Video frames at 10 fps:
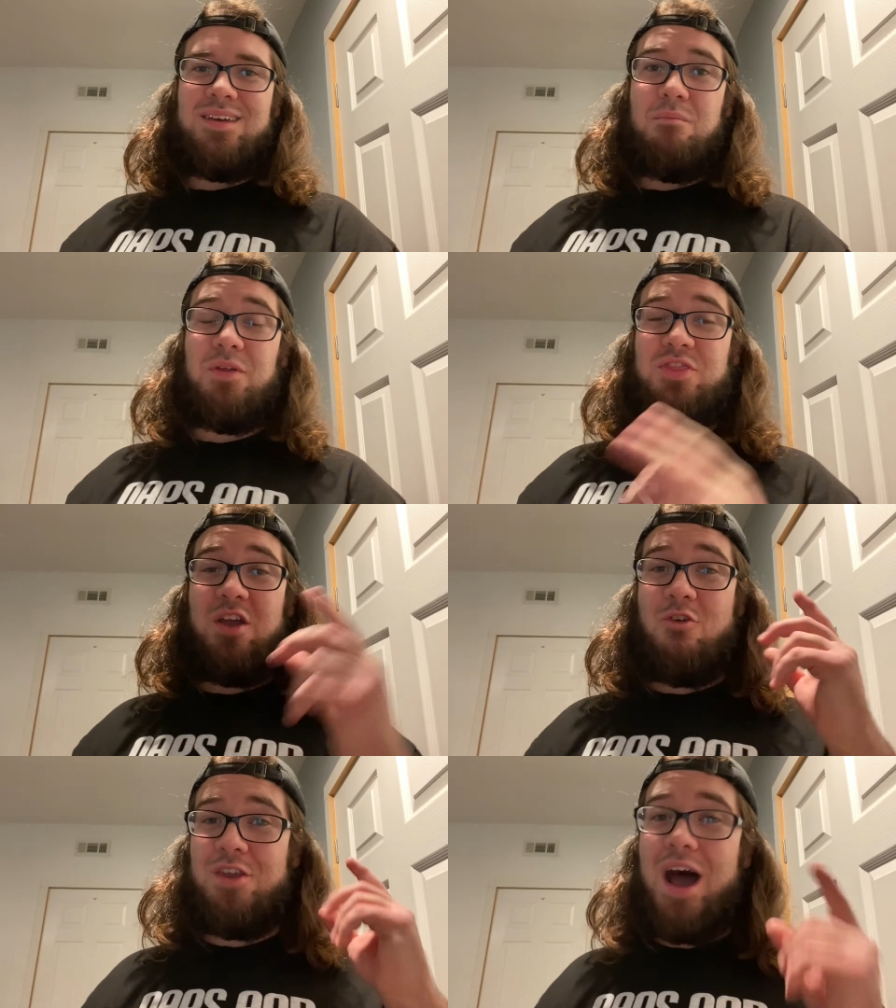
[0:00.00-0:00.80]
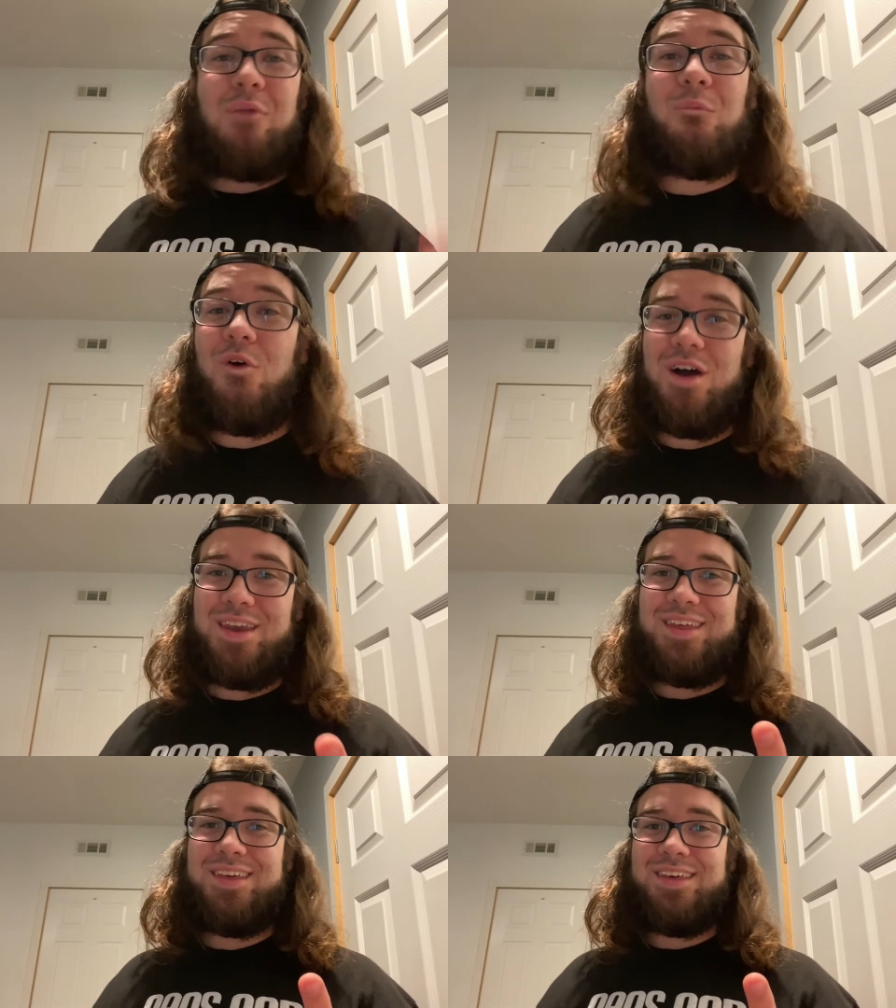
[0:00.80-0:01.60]
but there were not
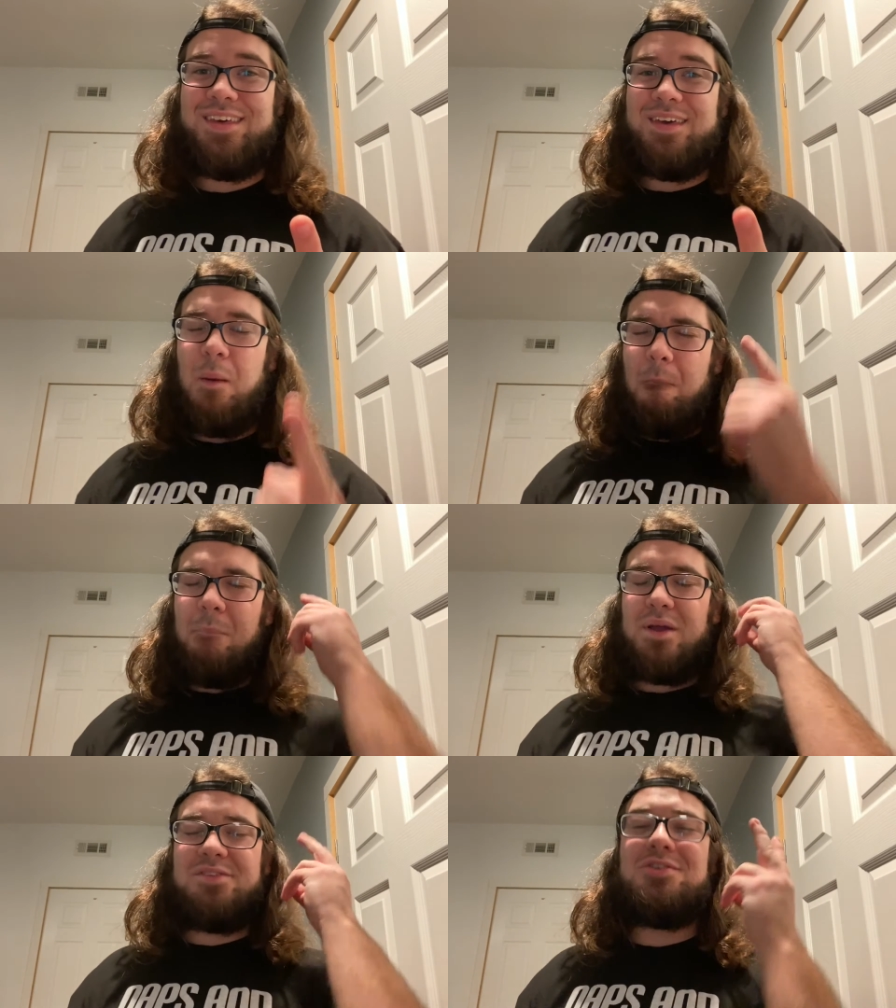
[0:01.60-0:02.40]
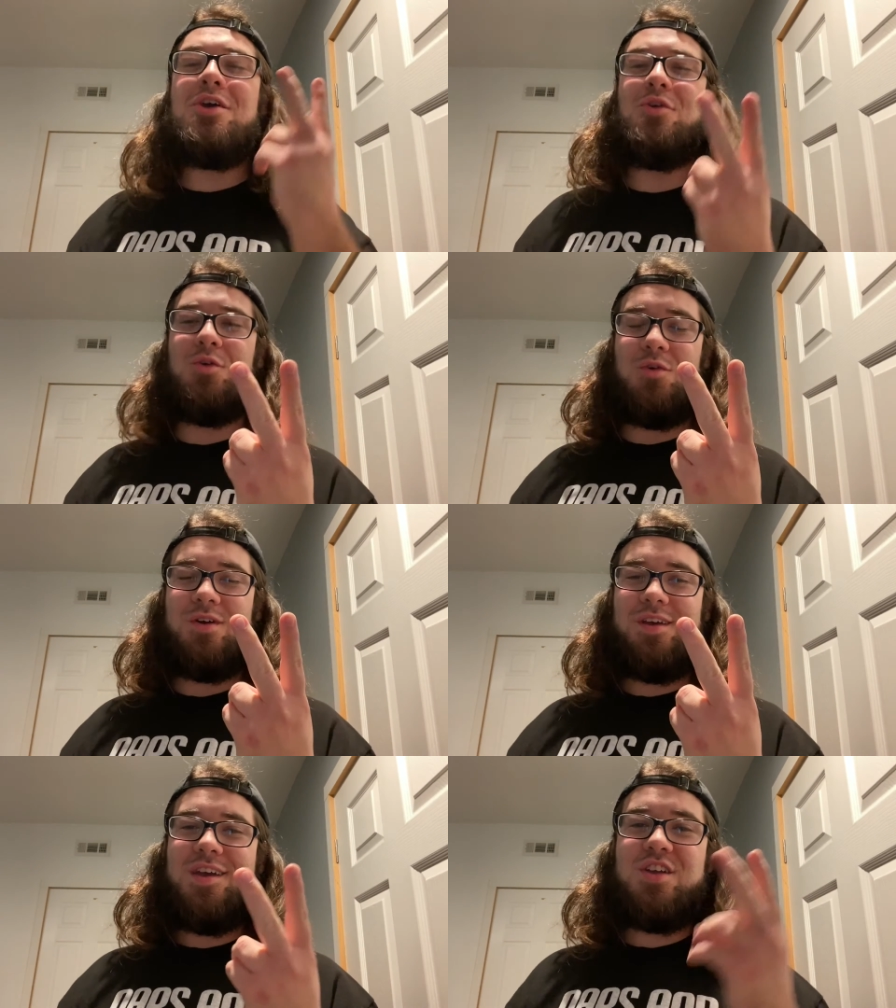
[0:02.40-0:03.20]
one, but two
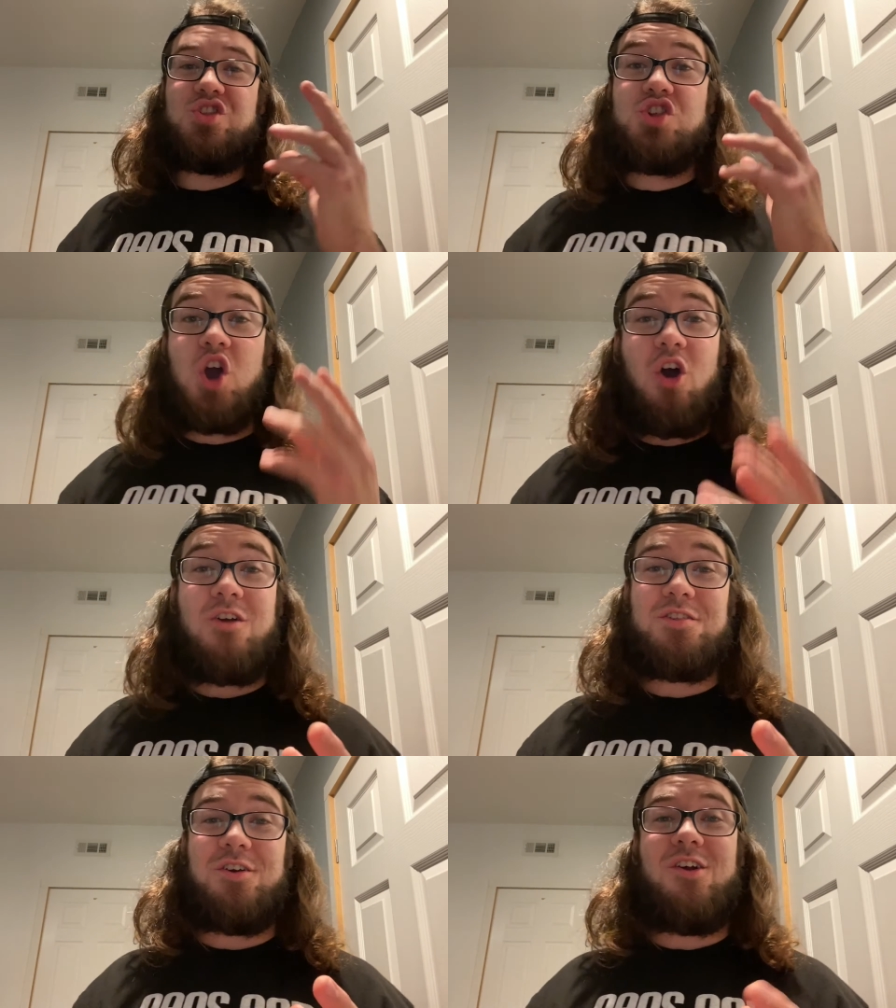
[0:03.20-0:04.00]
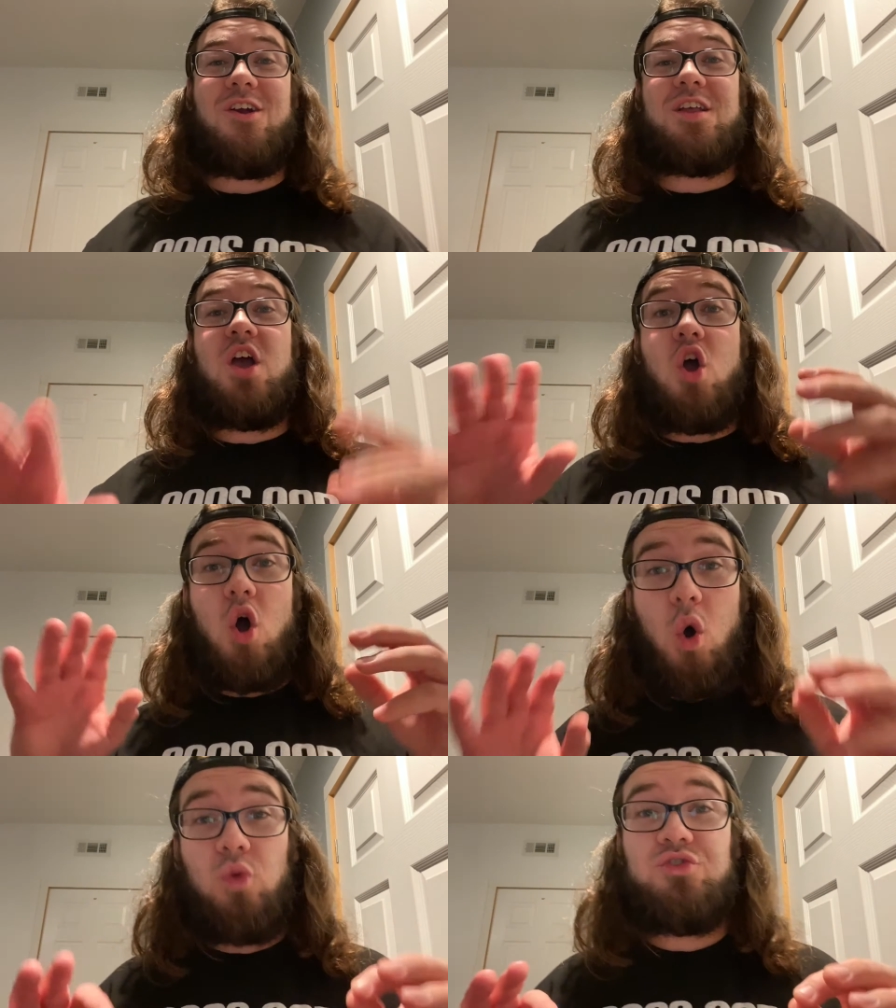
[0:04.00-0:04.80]
Charizard
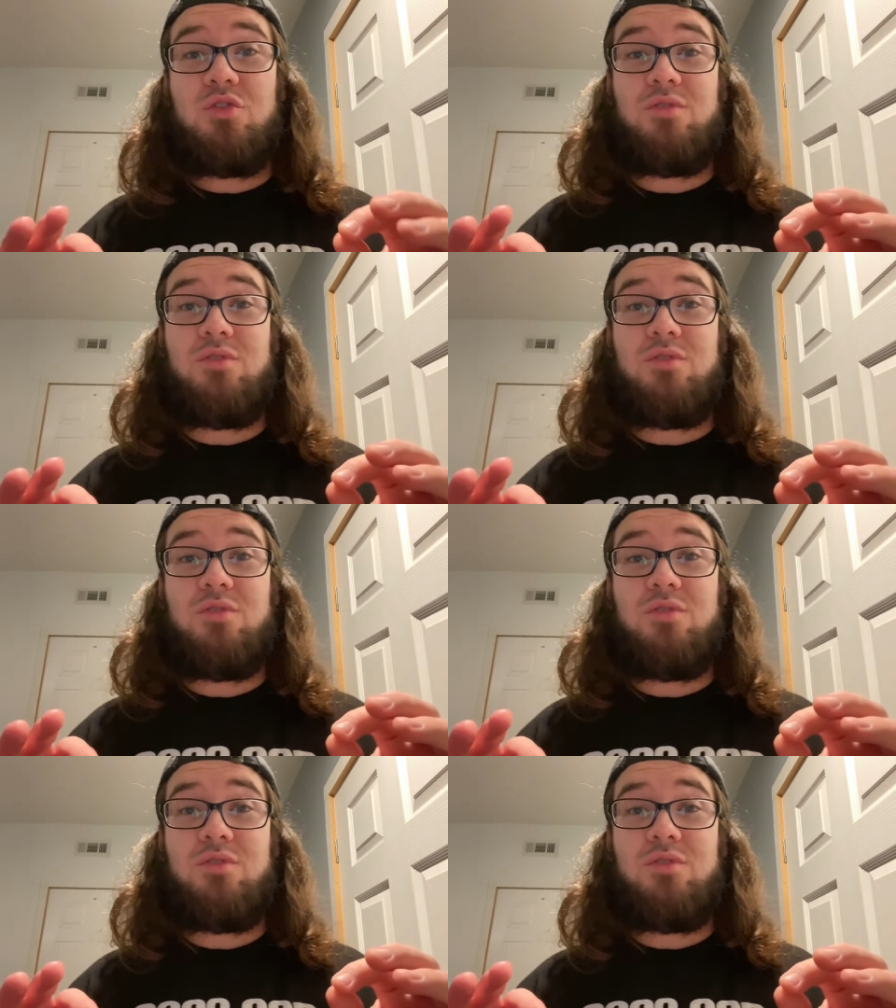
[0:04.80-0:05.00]
Ultra